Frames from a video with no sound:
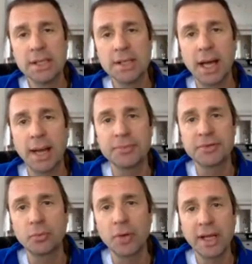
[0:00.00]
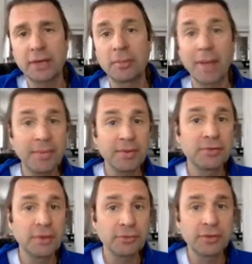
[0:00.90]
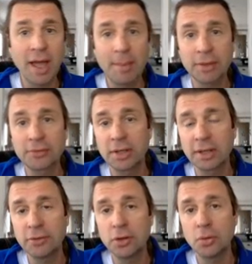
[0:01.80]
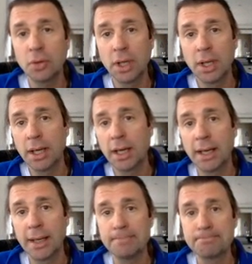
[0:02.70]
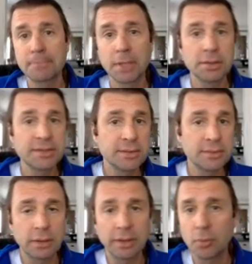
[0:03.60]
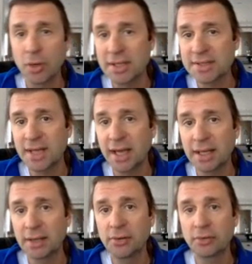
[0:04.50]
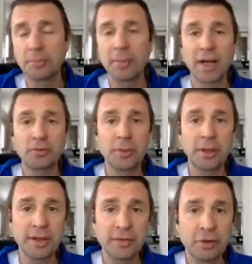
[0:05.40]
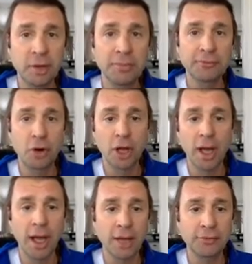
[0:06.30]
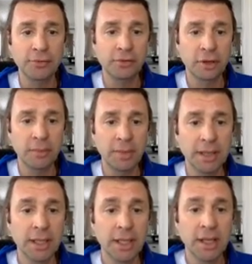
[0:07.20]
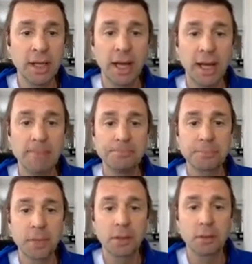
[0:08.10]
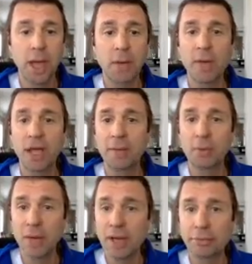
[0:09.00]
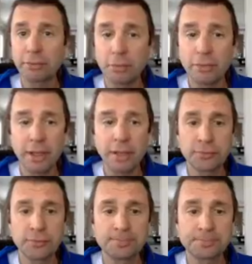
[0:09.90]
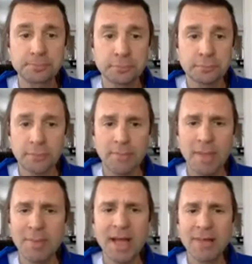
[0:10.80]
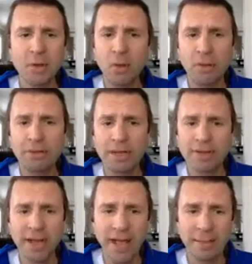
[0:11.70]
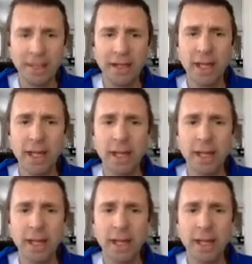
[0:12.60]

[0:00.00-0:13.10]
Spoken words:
some readings about these different topics to give you a little more insight into some possibilities here before I ask you to commit. I recommend reading through these, maybe not the whole thing today, but